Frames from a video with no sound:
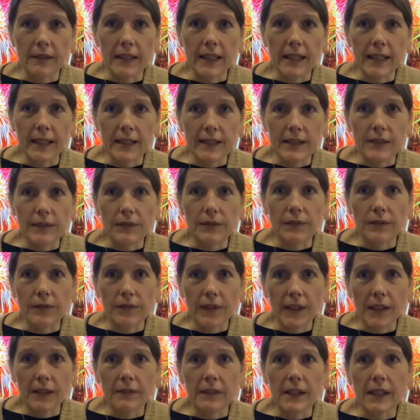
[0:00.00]
It is
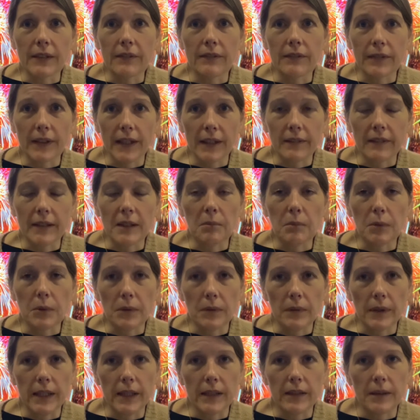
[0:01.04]
very, very
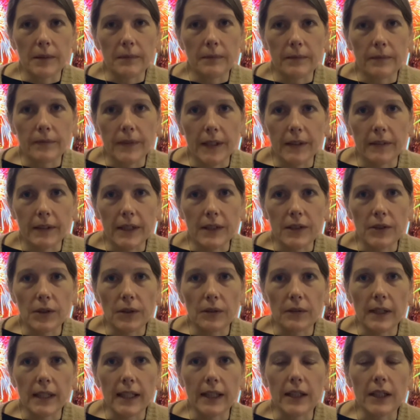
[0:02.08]
boring. And I'm very
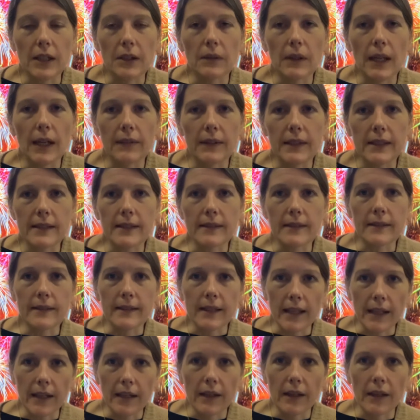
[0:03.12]
sorry that you're having to
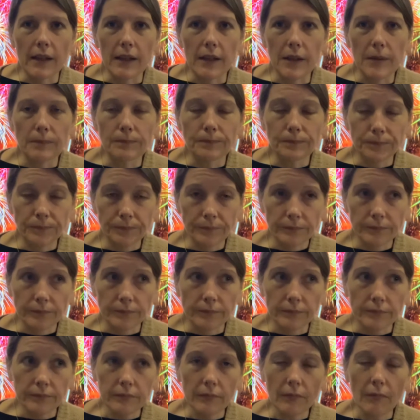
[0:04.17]
stay at home.
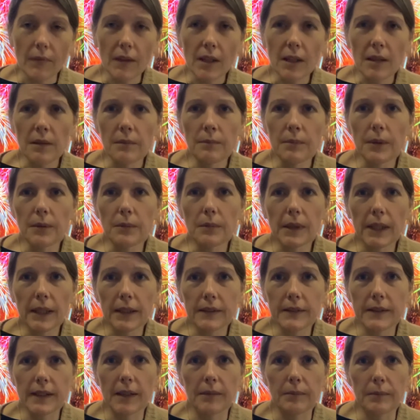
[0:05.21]
But well
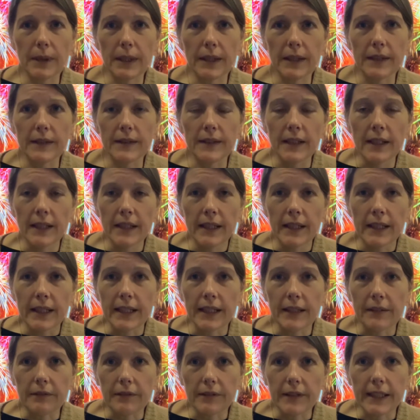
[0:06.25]
done, because
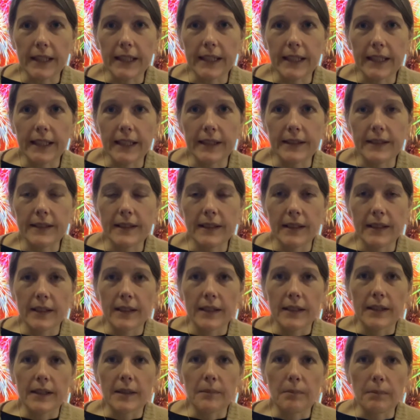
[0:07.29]
it really is
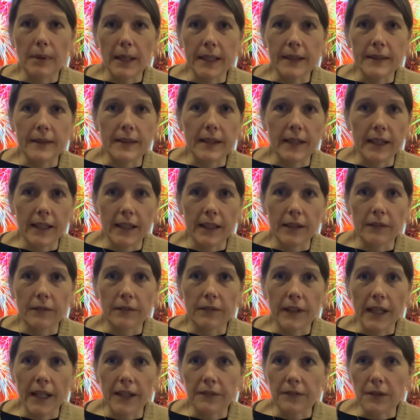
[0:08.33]
the best thing
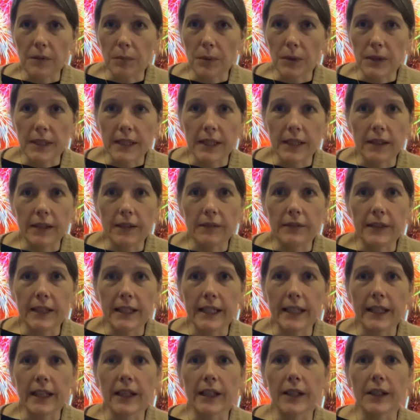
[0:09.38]
for everybody. And I
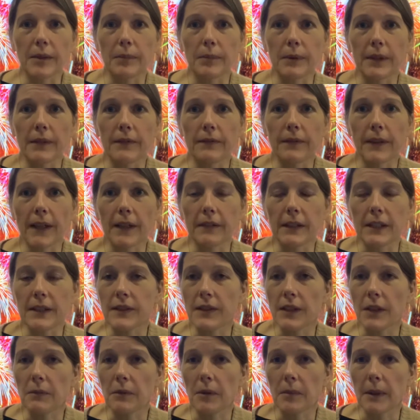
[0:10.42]
really hope that very
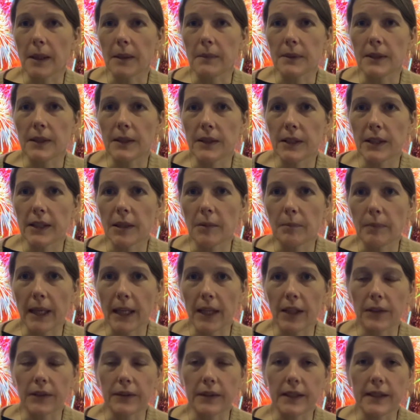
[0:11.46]
soon we'll be able to look
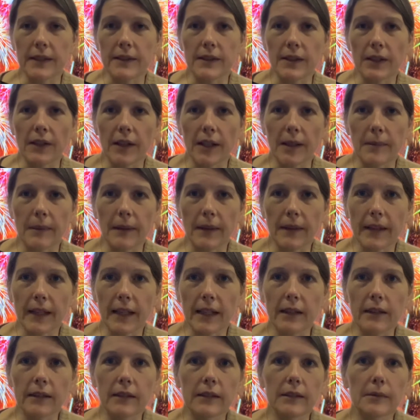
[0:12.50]
back on this time and
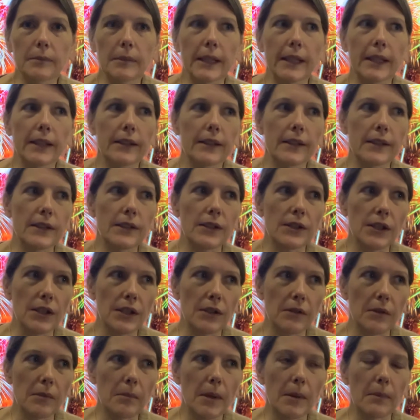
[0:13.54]
think, oh my goodness, do
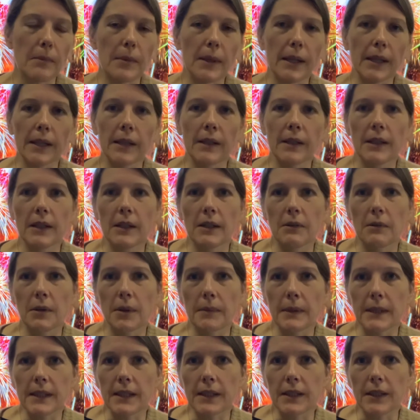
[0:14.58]
you remember when
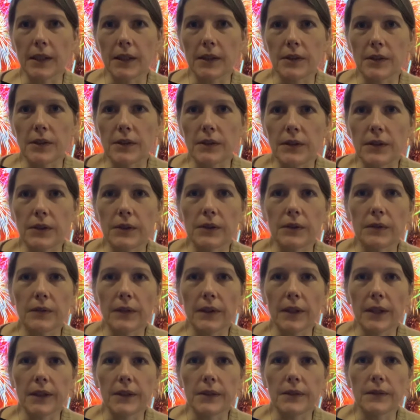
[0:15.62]
we didn't go to school for
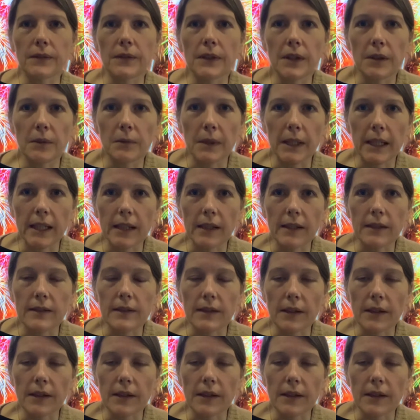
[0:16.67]
those few weeks?